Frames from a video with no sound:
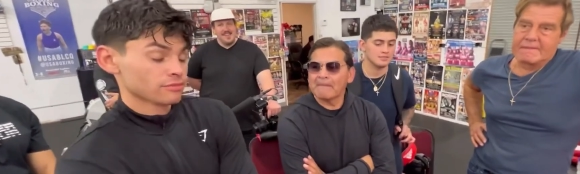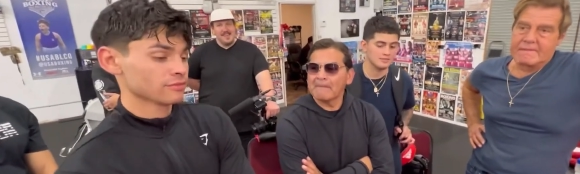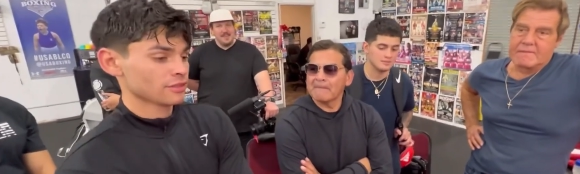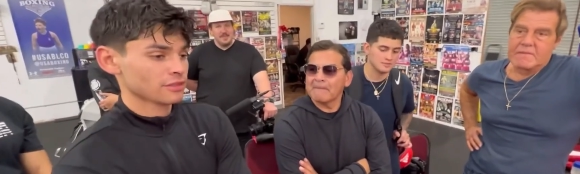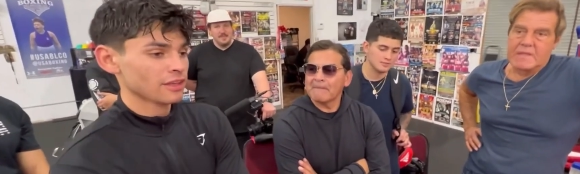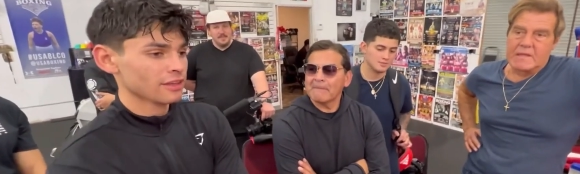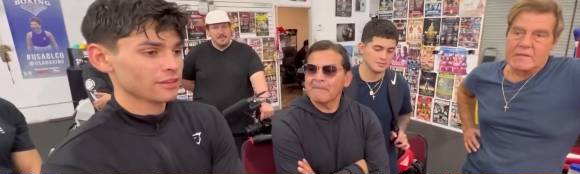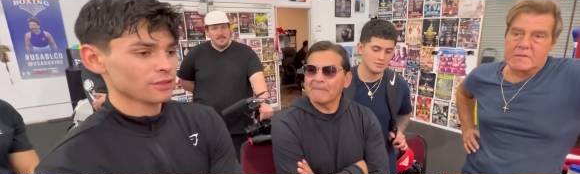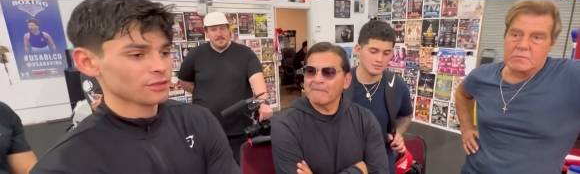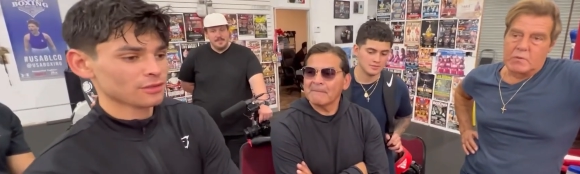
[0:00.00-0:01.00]
Speaker 1: sit. it.
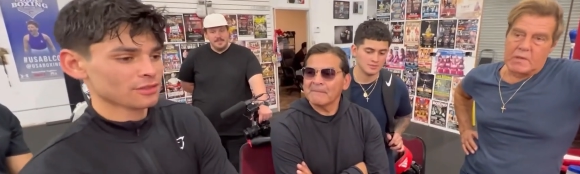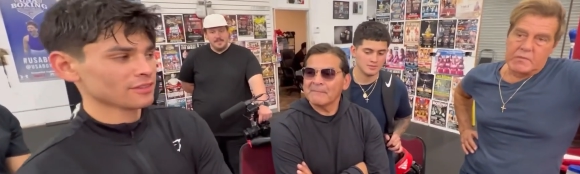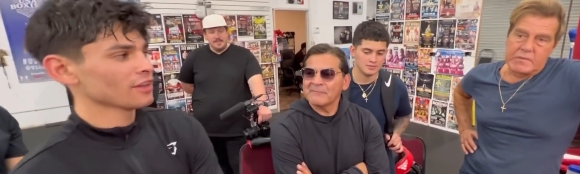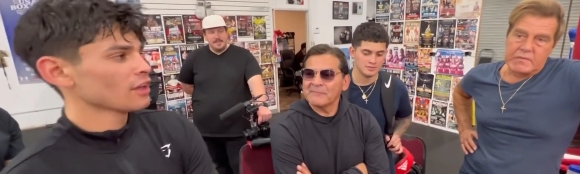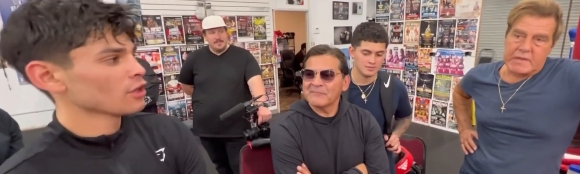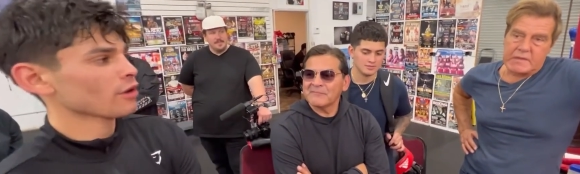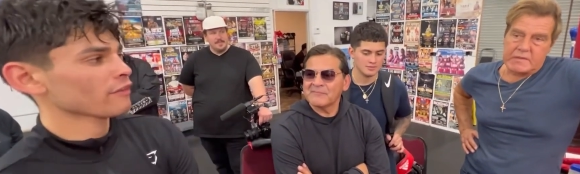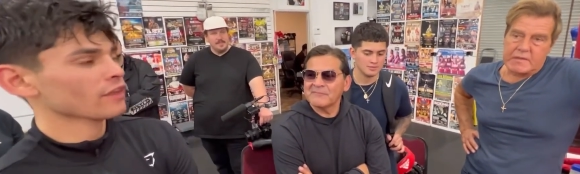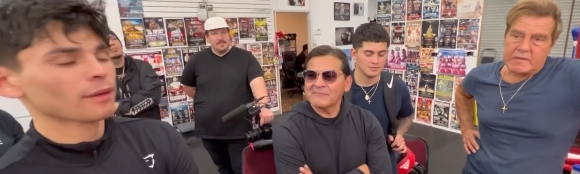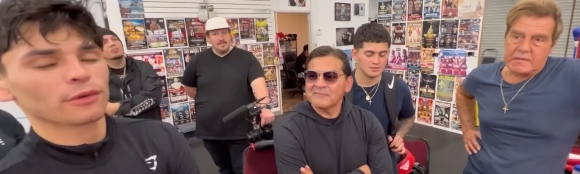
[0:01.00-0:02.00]
You, well, that, you don't have that,
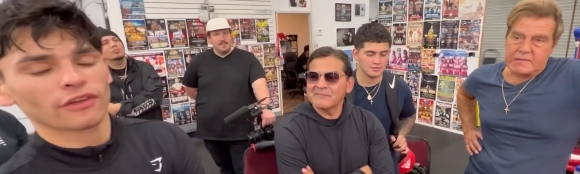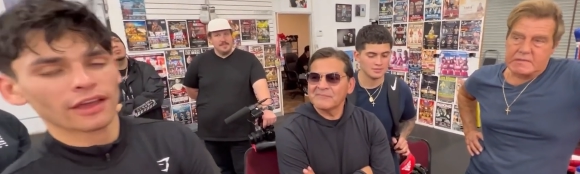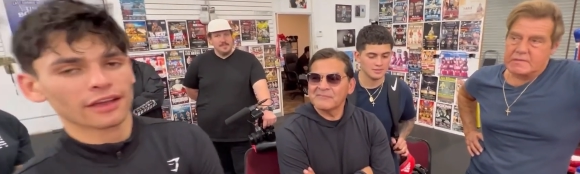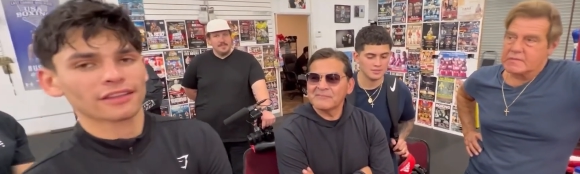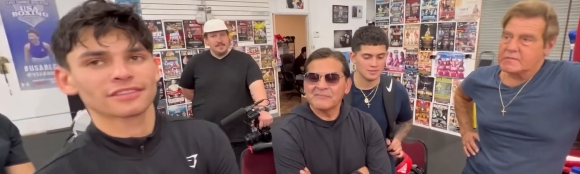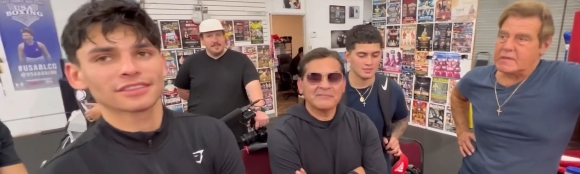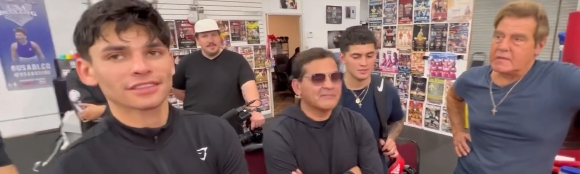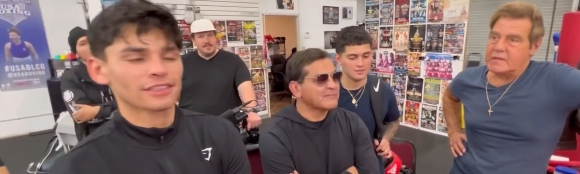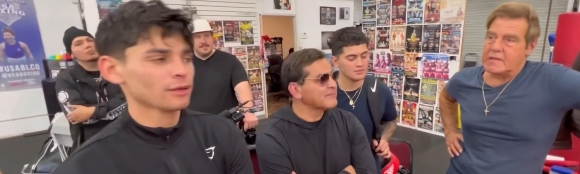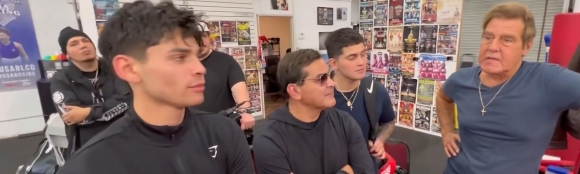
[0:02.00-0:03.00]
time to react. You that, just
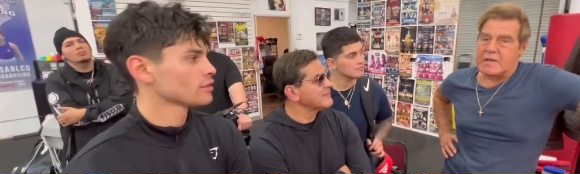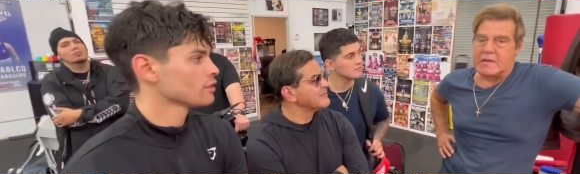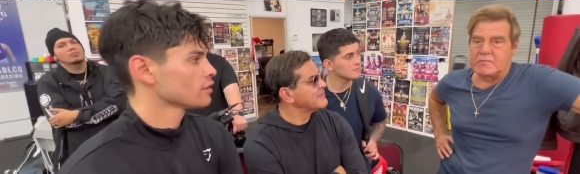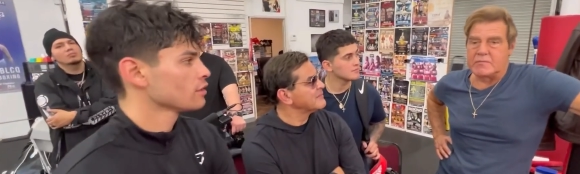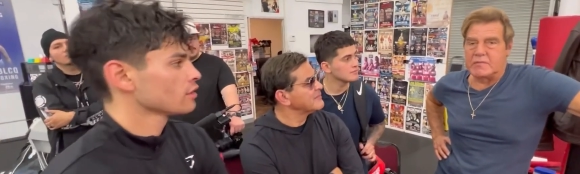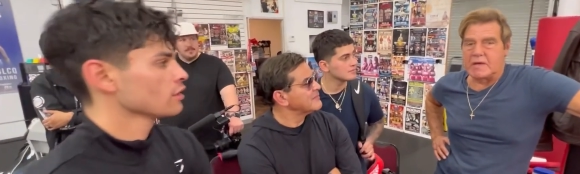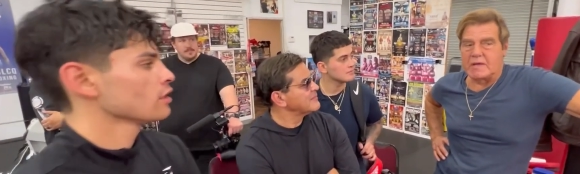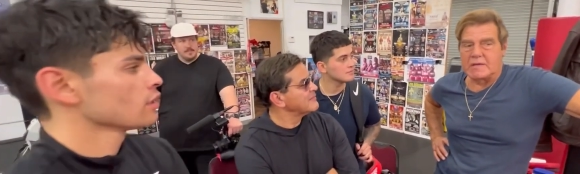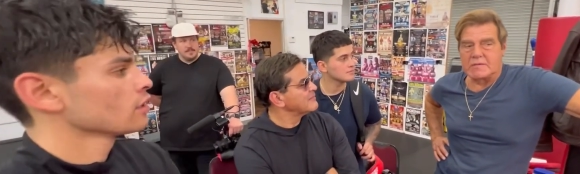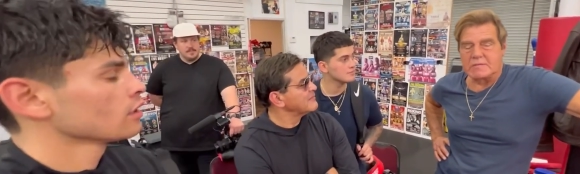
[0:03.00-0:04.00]
come. That kind of,
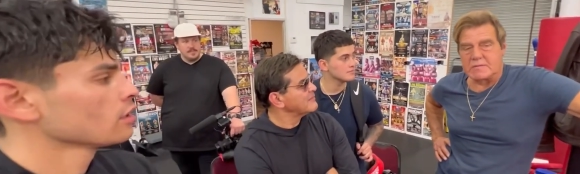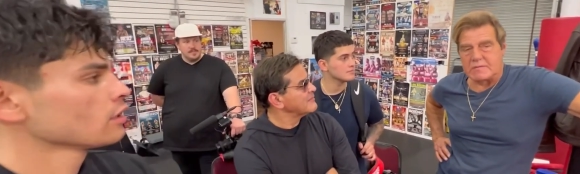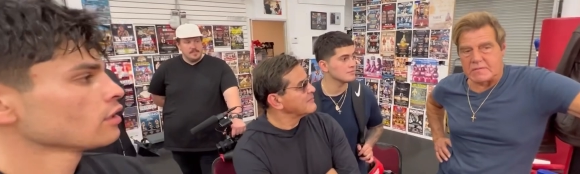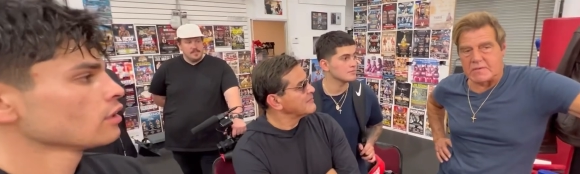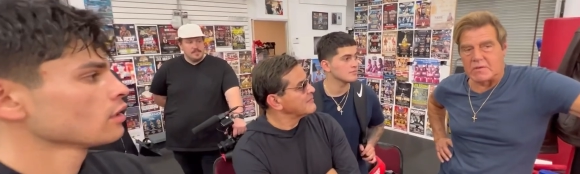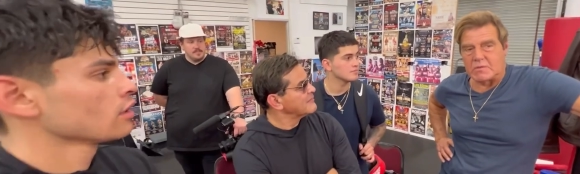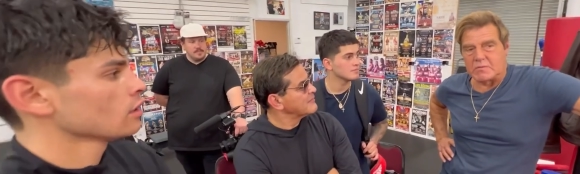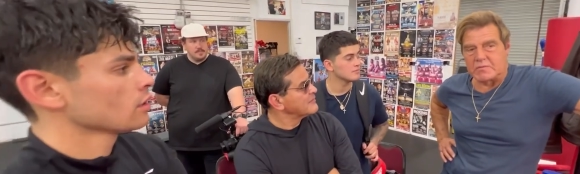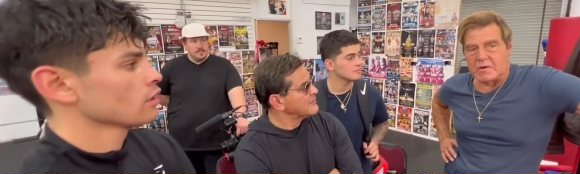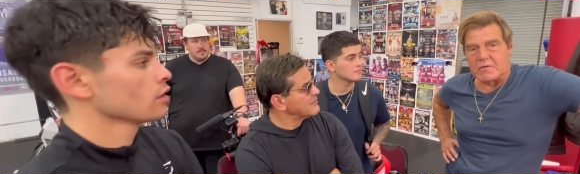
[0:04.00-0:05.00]
uh, you know,
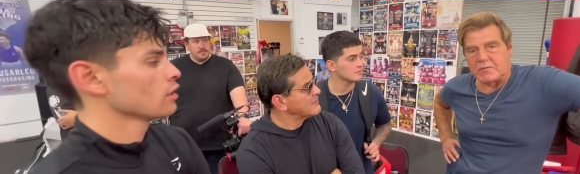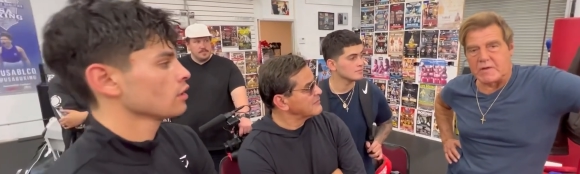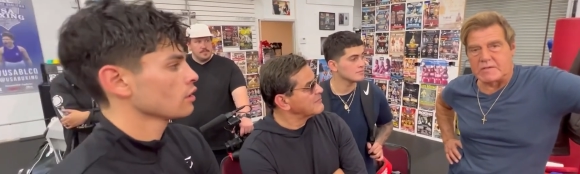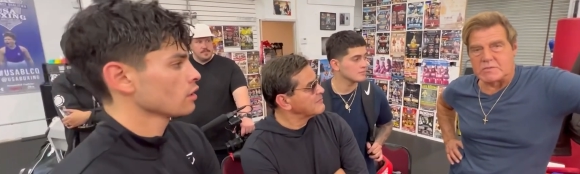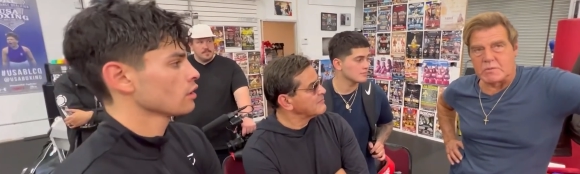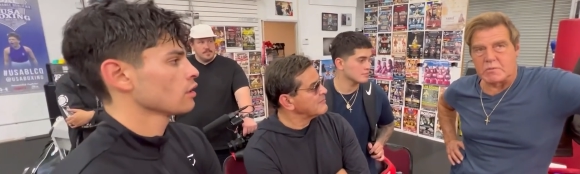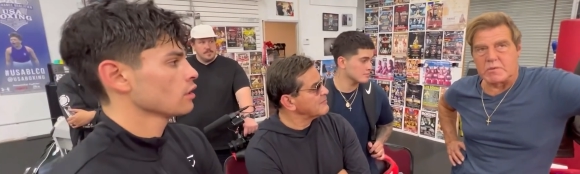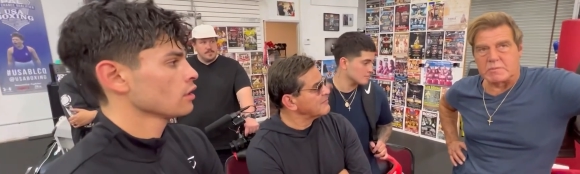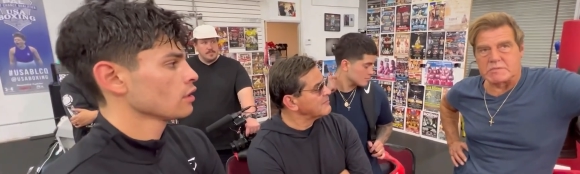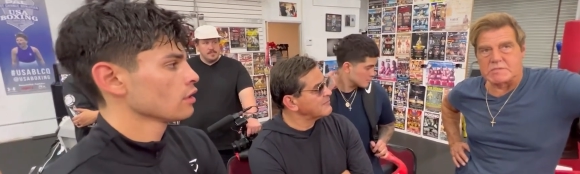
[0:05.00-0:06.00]
verifies what we've
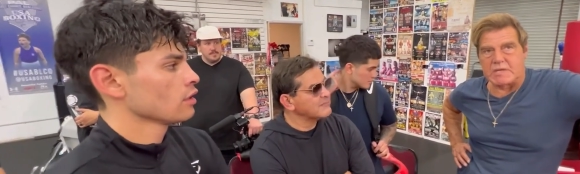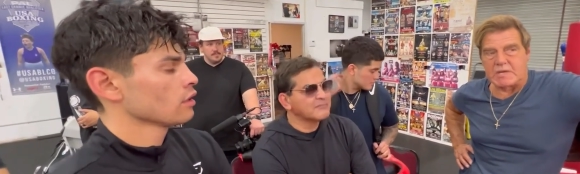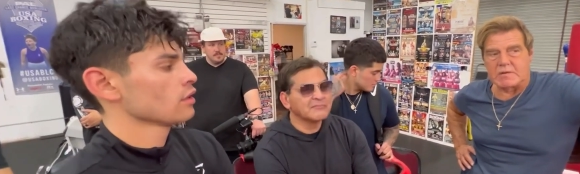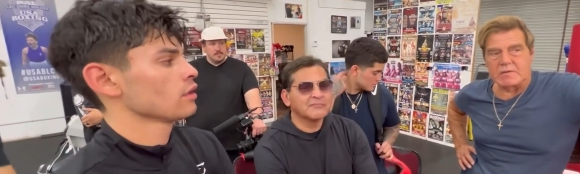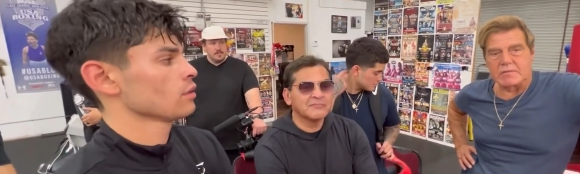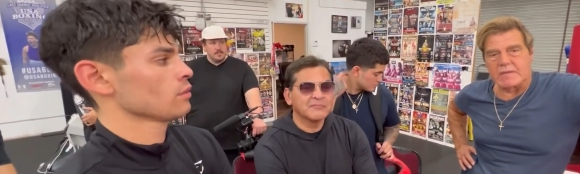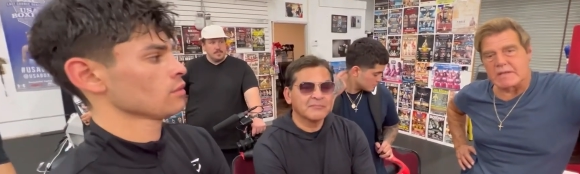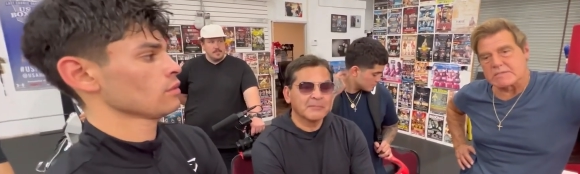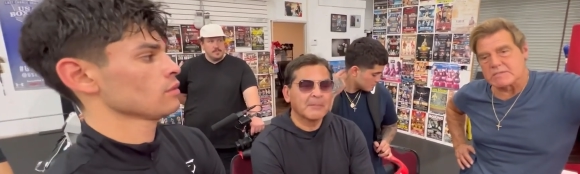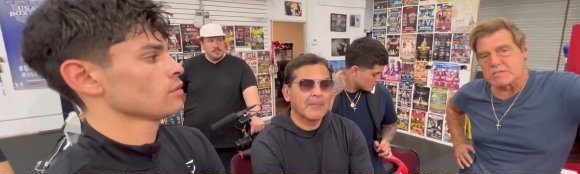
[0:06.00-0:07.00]
been saying. And
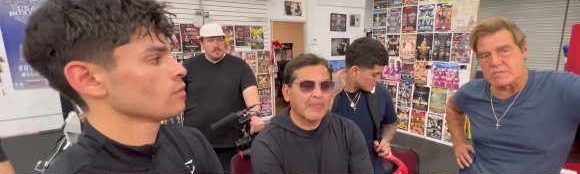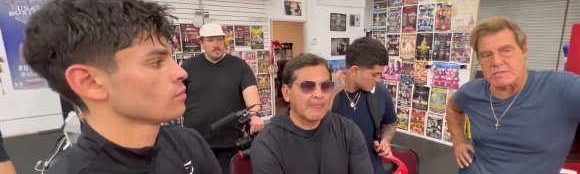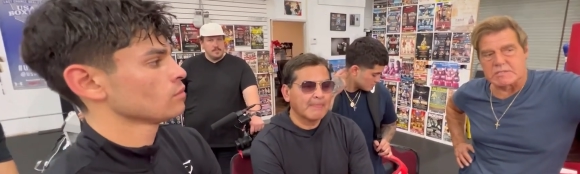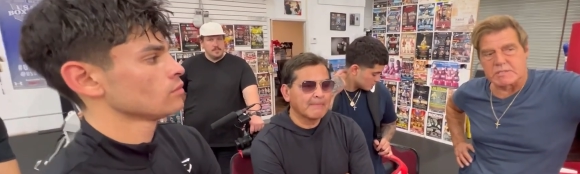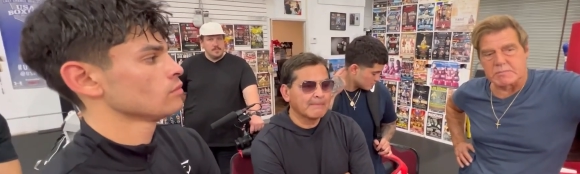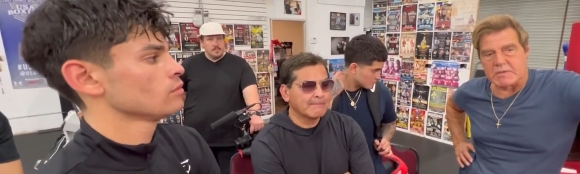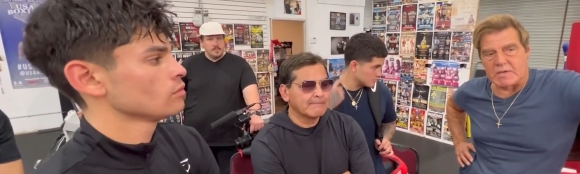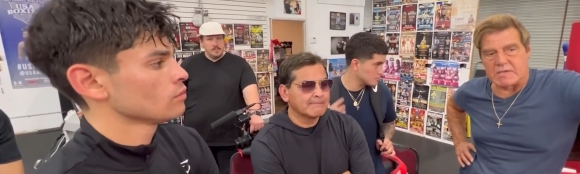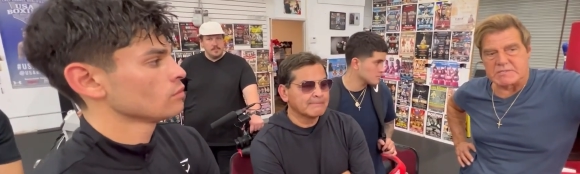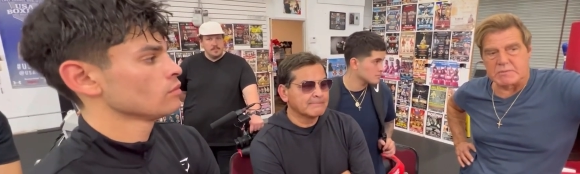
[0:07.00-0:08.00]
that's just the tip of the
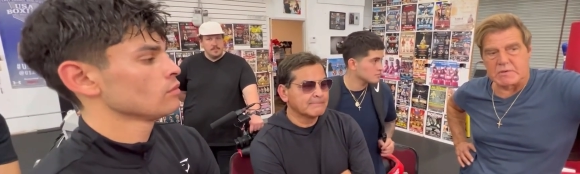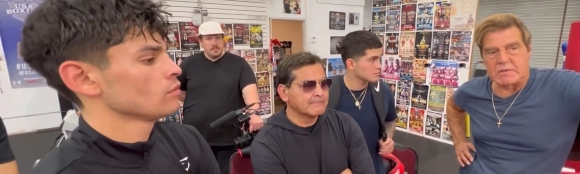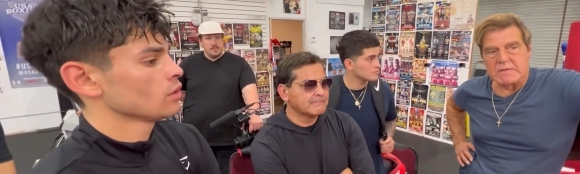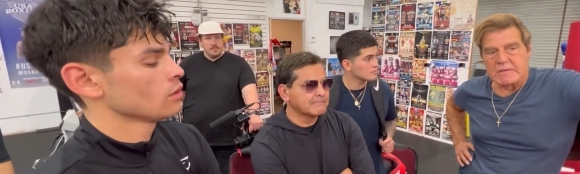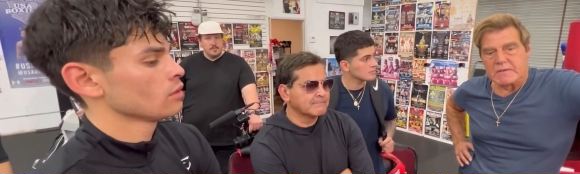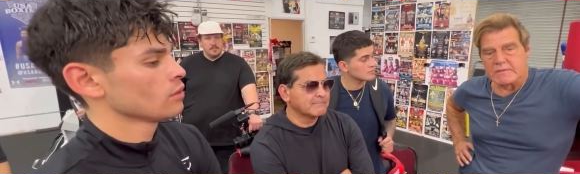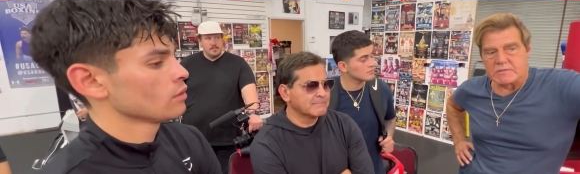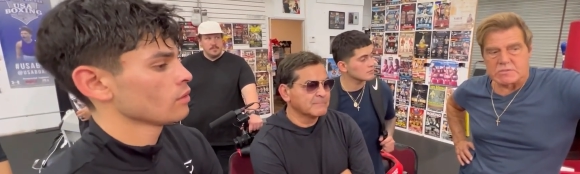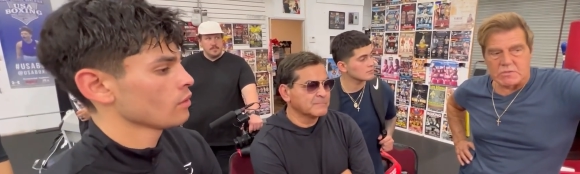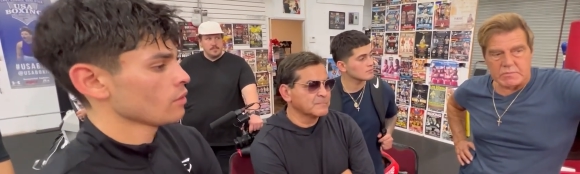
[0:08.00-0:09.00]
iceberg.
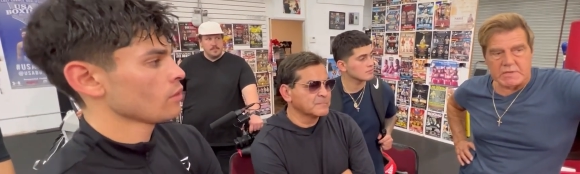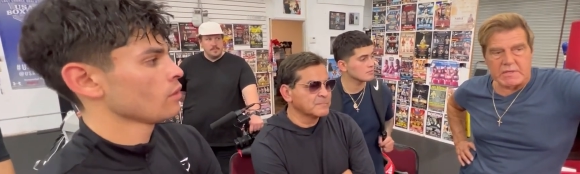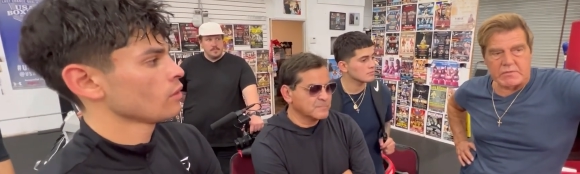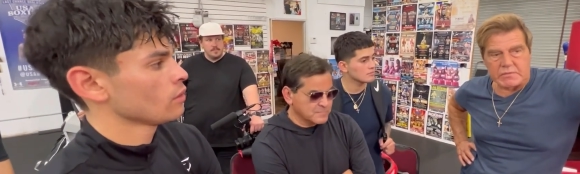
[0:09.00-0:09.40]
There's so many other